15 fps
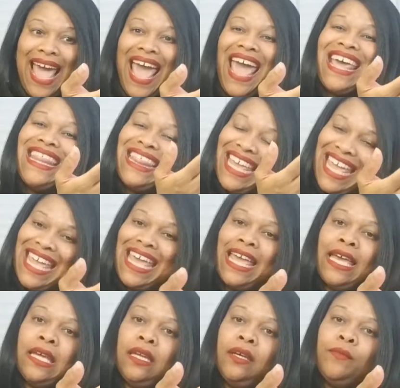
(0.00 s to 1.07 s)
And
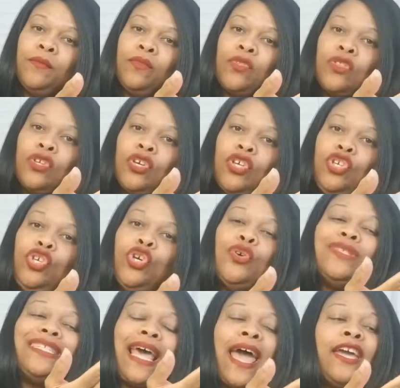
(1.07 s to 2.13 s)
then
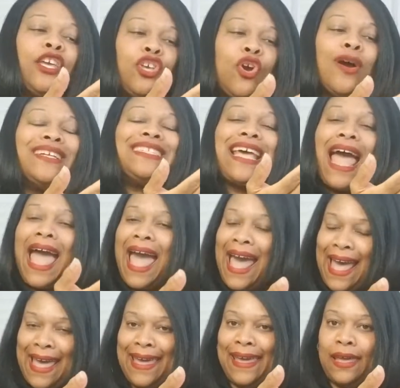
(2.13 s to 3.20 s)
you take your
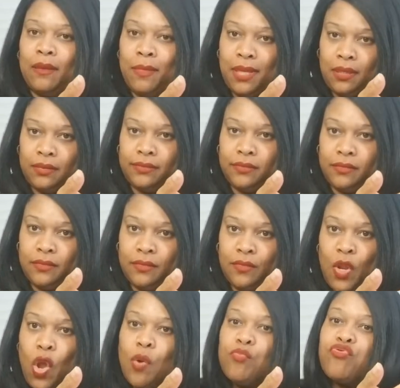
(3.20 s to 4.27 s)
time
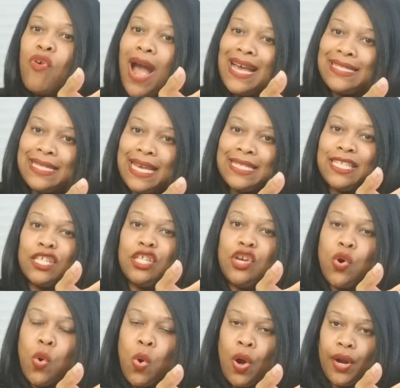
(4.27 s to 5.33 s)
processing the
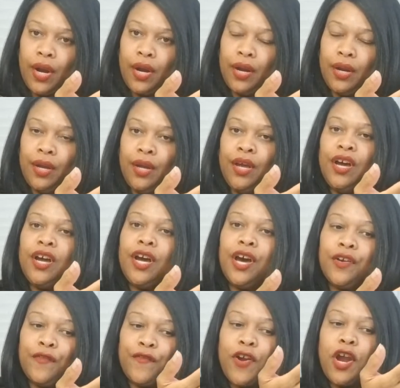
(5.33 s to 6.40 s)
order
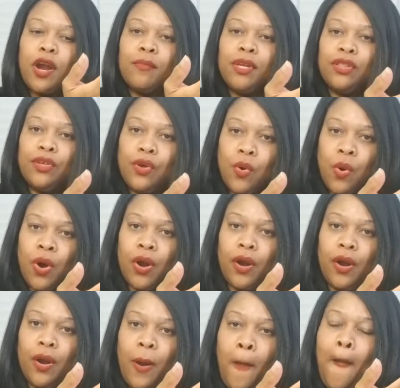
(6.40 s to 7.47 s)
confirming the
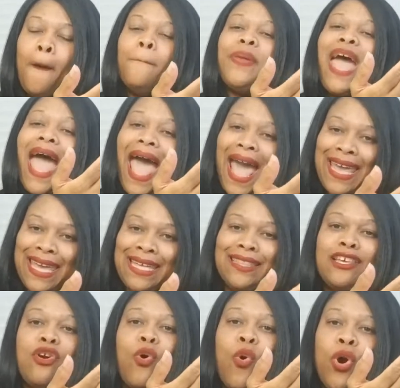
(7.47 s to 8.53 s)
order, packing
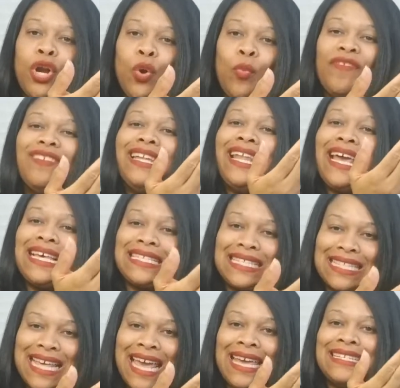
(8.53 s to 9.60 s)
the order with less
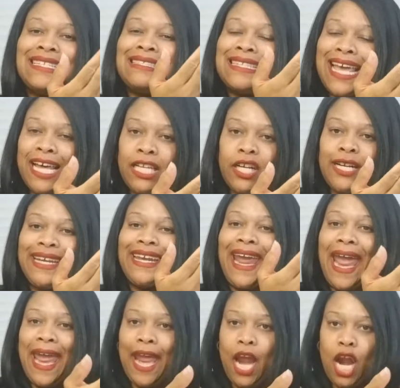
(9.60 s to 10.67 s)
than stellar
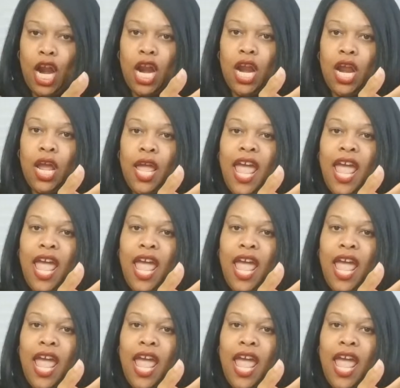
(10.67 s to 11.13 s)
care,